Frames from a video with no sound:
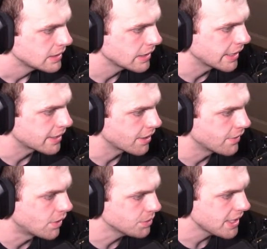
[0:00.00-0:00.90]
Like,
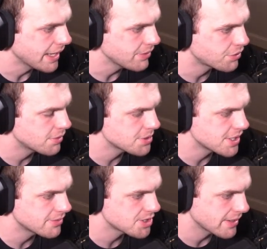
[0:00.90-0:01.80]
only having 3
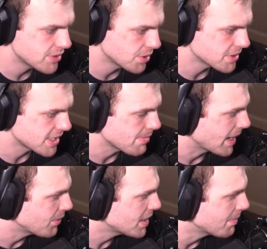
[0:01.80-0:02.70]
receivers and having 2 in the same
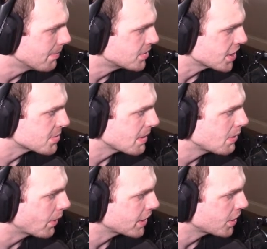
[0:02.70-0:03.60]
bye week does make me want